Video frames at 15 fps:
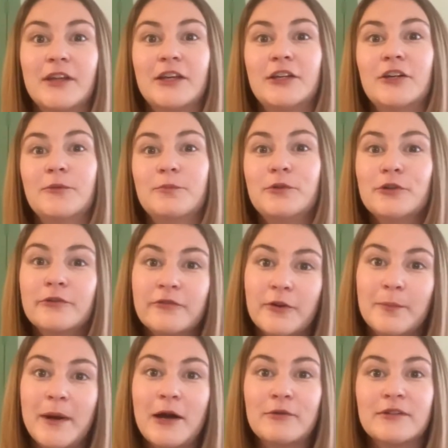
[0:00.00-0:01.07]
you know, beautiful
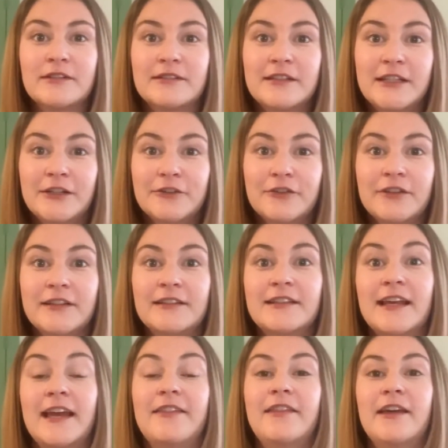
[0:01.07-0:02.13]
mountain sceneries
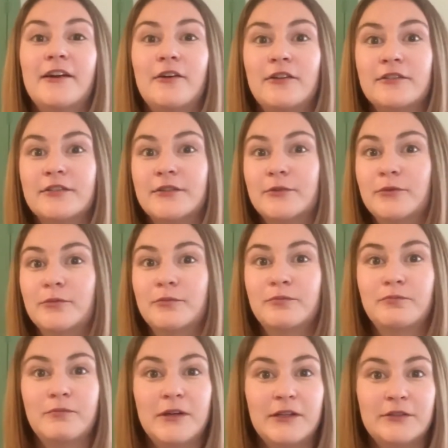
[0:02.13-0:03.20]
and then also
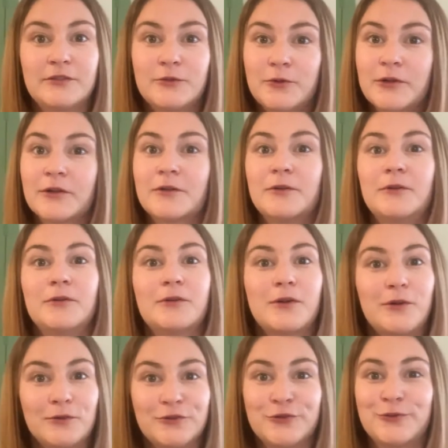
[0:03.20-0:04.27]
historical,
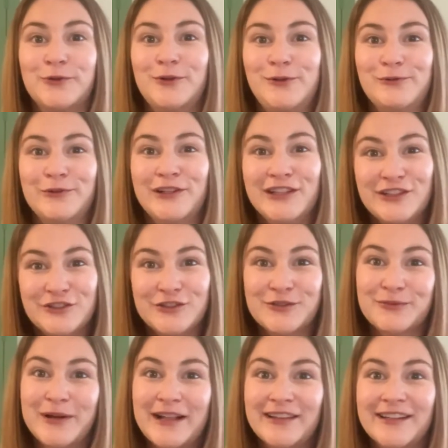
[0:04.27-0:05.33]
cultural,
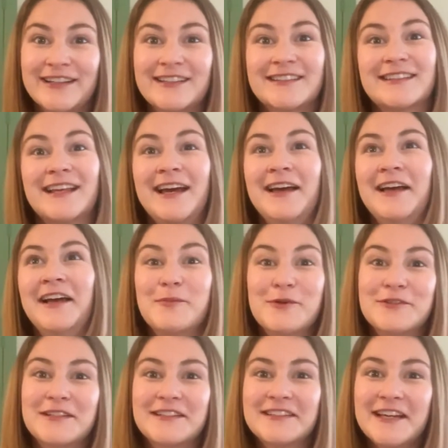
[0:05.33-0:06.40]
religious relics. The
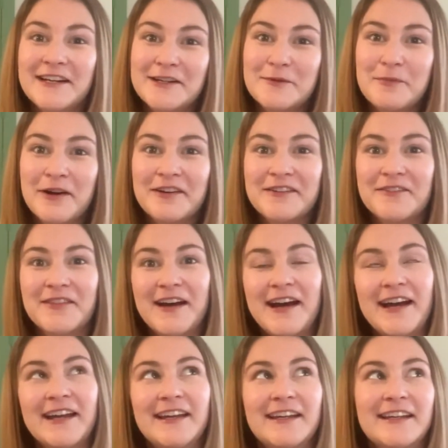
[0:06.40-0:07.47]
most exciting part of the
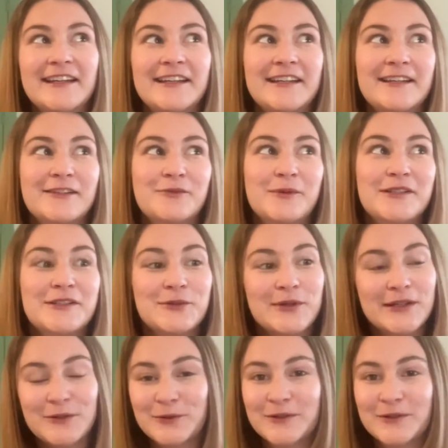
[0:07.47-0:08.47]
hike is once you get